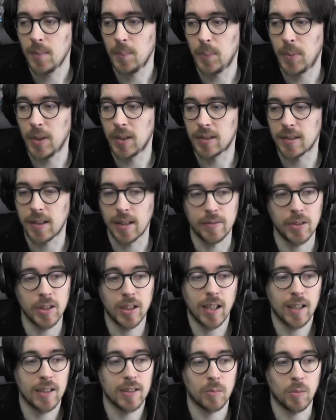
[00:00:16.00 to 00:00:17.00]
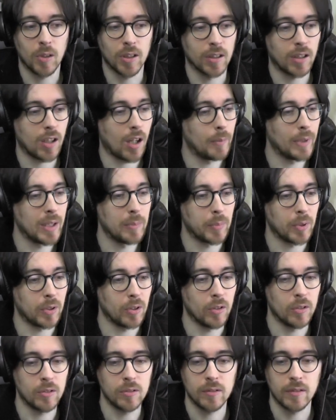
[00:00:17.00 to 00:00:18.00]
But if you guys want to comment
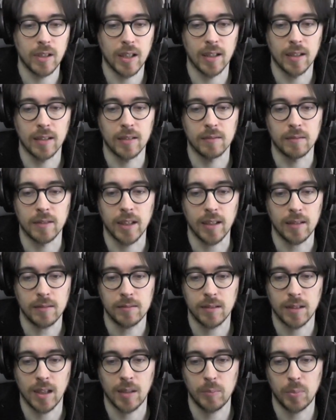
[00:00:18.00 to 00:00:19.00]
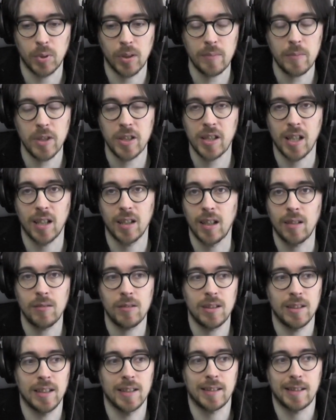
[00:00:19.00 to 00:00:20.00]
below, then yeah, I'm gonna
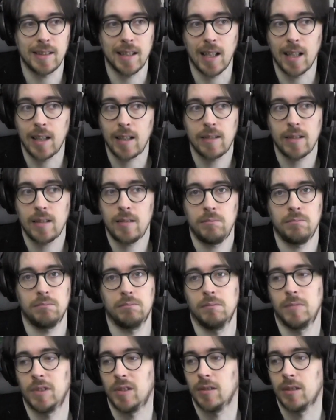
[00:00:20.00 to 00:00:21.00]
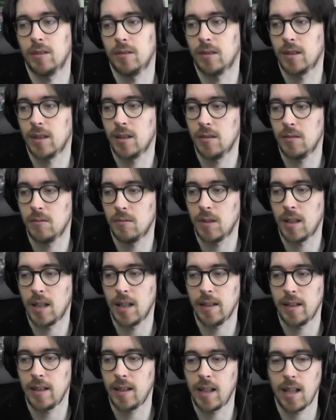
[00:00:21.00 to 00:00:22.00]
listen to anything. So
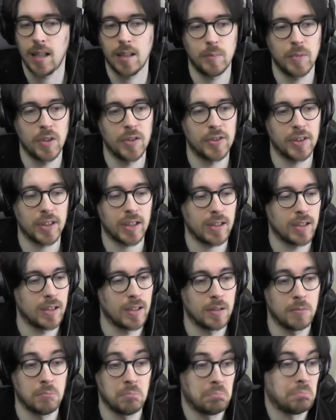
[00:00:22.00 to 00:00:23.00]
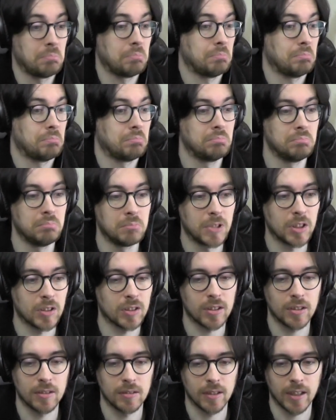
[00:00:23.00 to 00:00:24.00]
any kind of music,
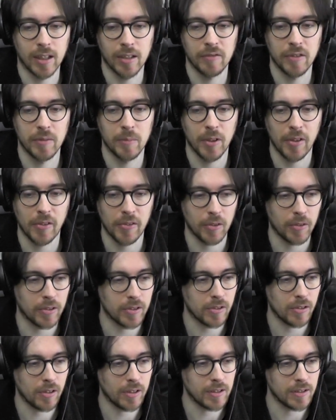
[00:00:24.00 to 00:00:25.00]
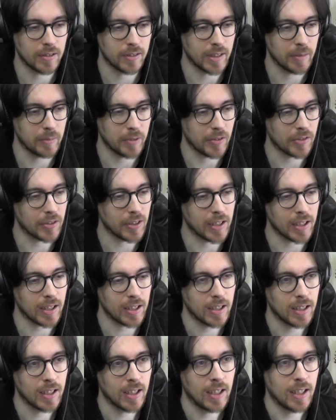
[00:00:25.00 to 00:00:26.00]
just give you my thoughts on it and see what you think.
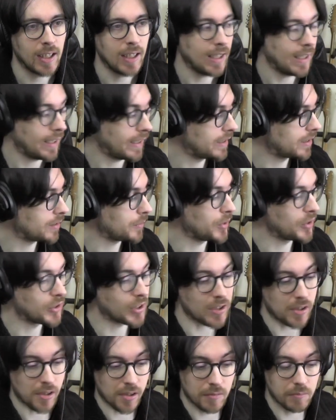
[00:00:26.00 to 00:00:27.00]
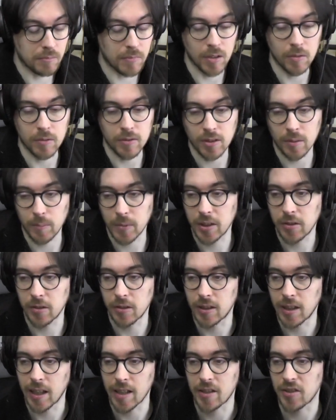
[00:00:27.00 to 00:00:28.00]
As a musician, somebody who
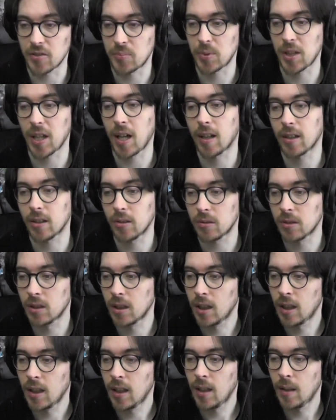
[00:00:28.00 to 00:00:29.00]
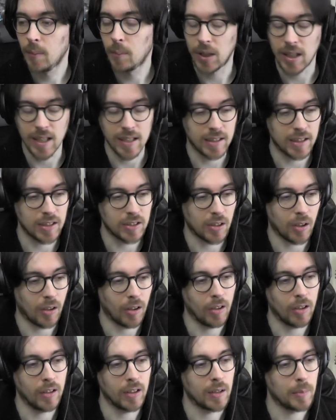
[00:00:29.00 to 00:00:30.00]
teaches piano, plays
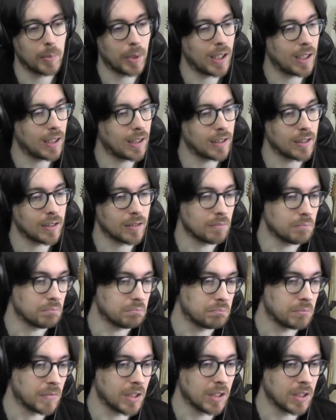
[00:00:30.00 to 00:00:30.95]
guitar in a band, and